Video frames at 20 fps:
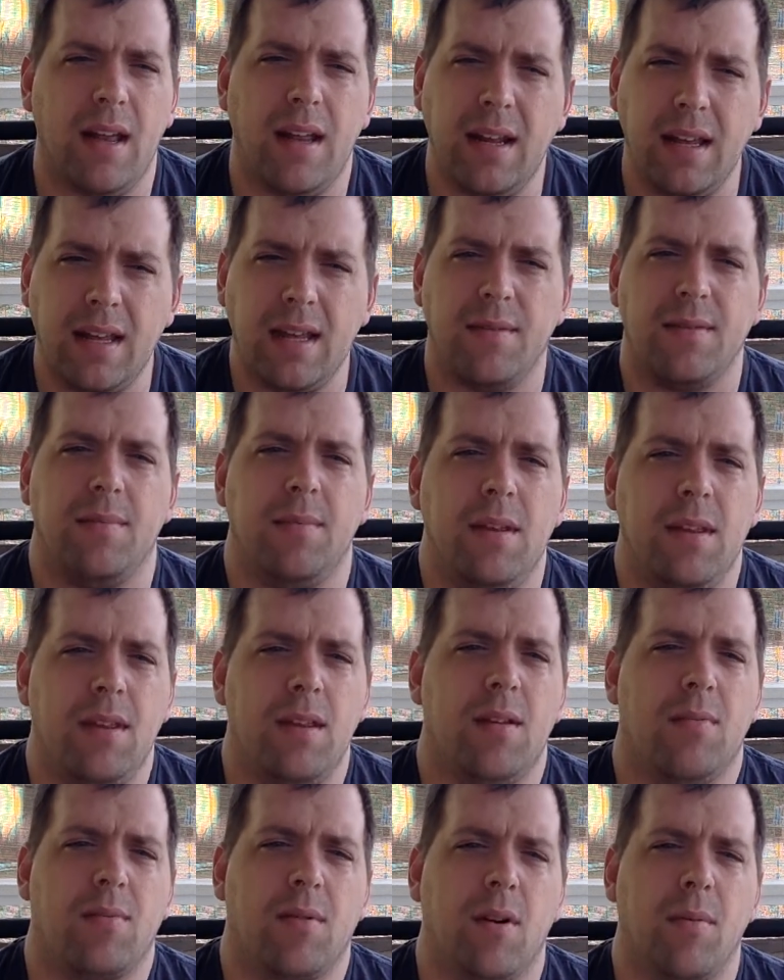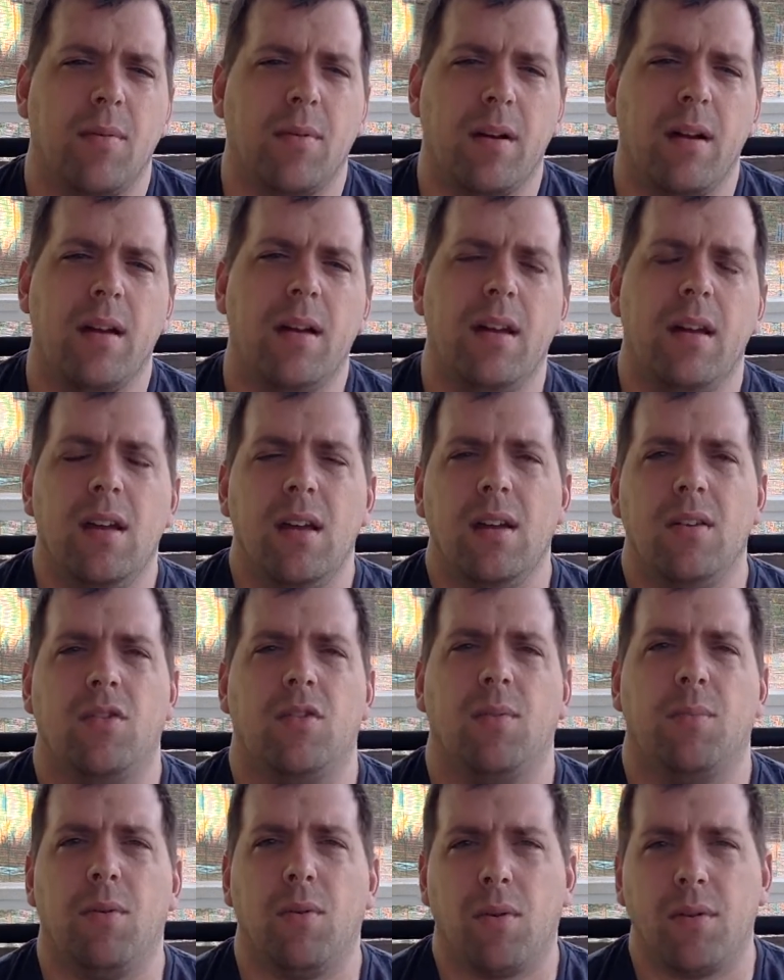and it gives me the appropriate
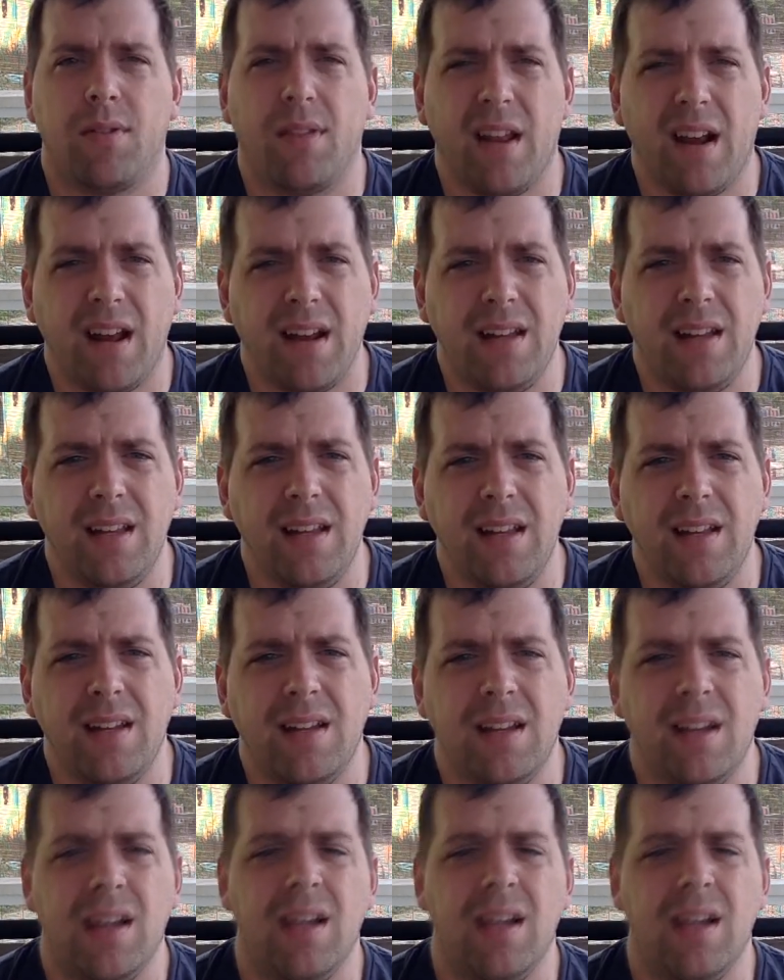support that I need.